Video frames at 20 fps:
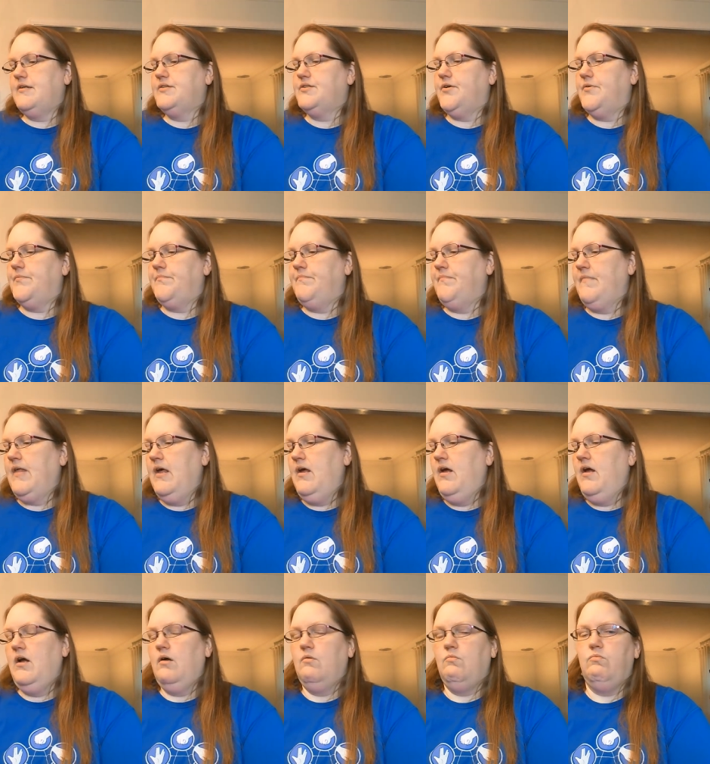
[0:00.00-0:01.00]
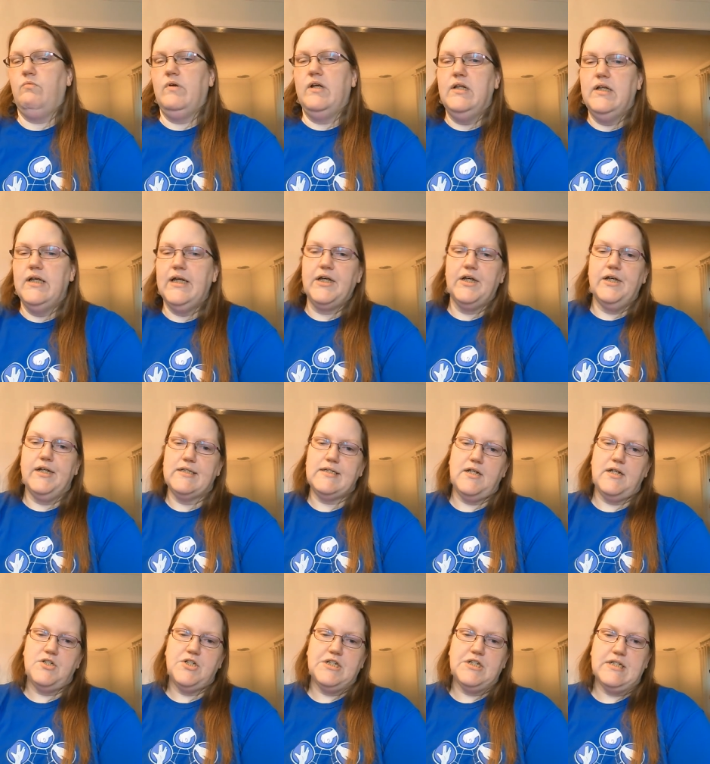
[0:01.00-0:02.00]
So Really good
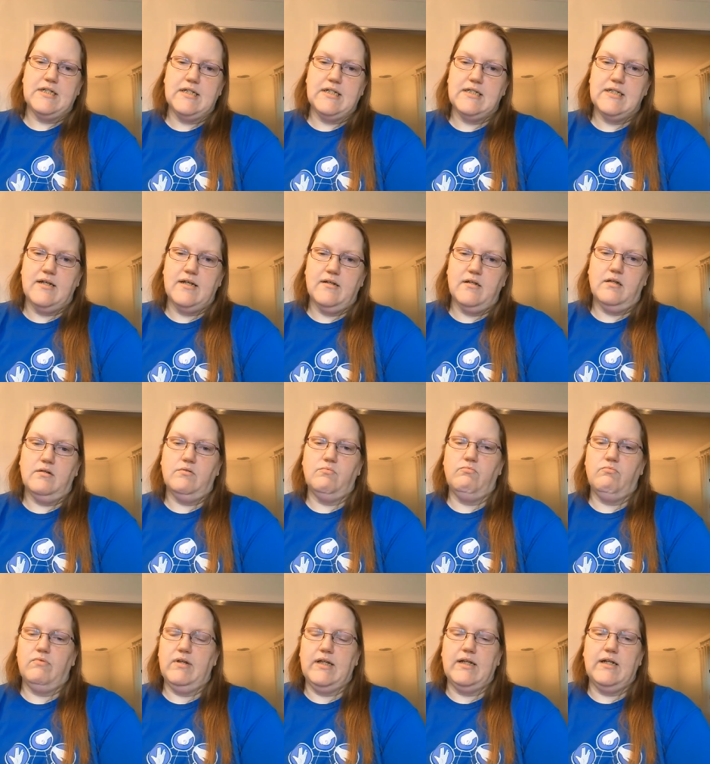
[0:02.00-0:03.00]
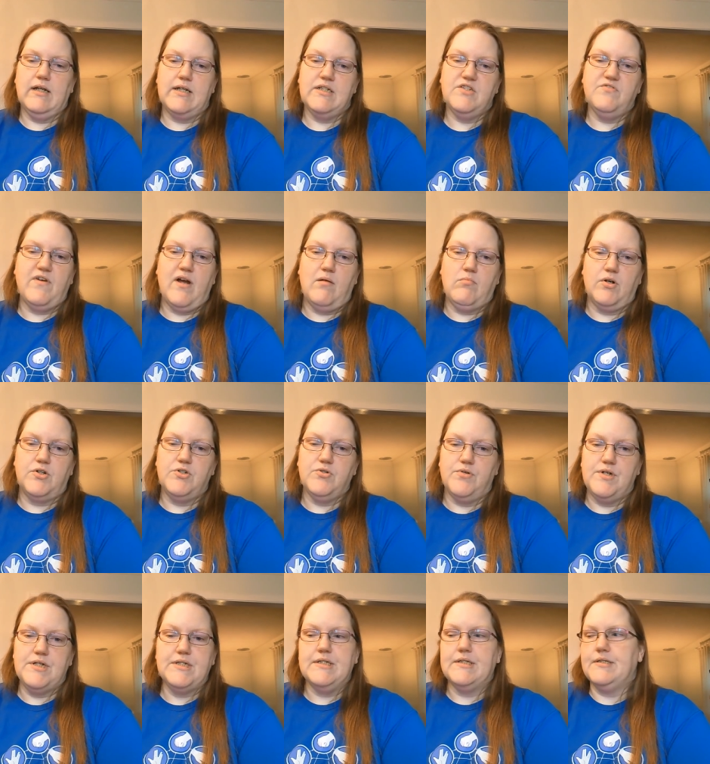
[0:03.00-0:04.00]
attention to detail, really nice fabric
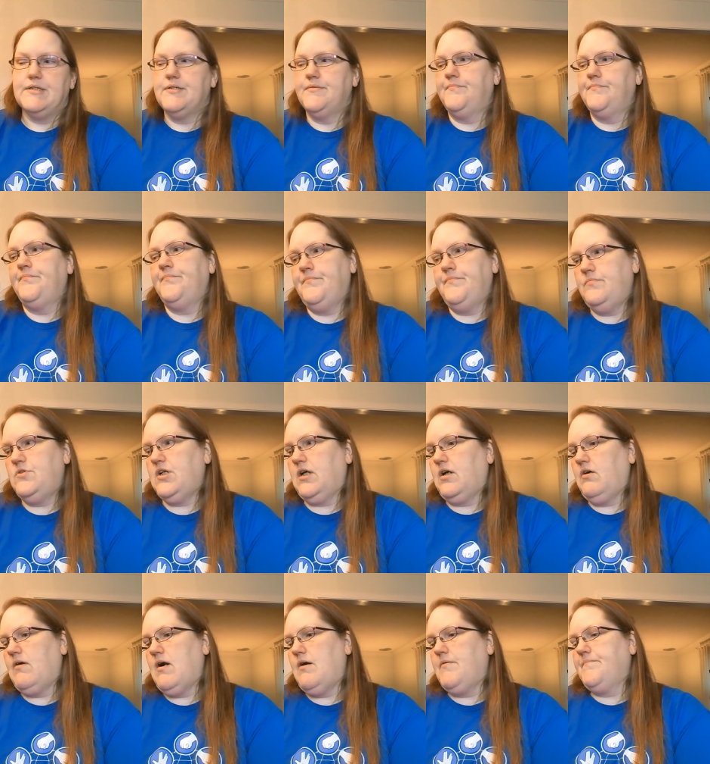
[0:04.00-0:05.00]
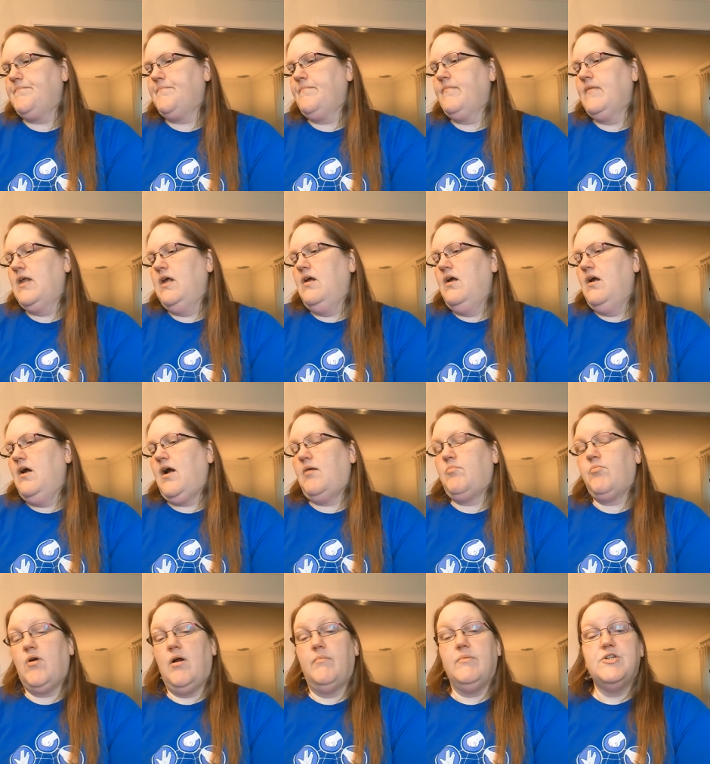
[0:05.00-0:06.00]
choices. Check her out. I
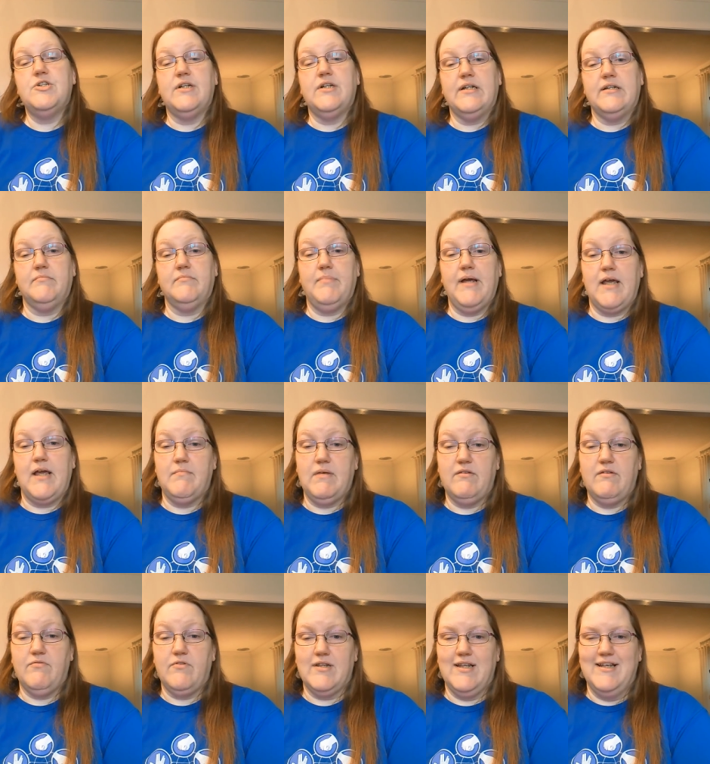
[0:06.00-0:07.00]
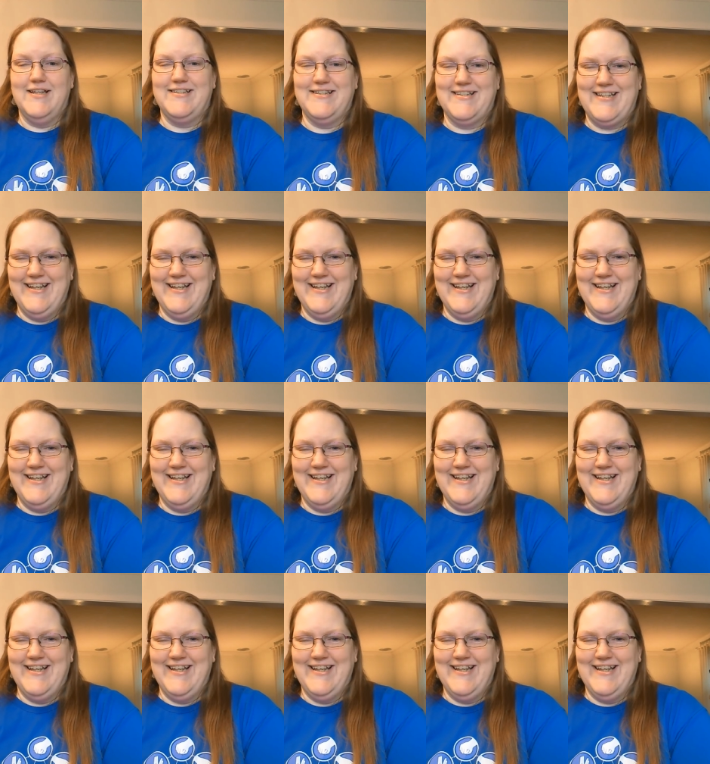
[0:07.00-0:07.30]
promise she didn't pay me for this.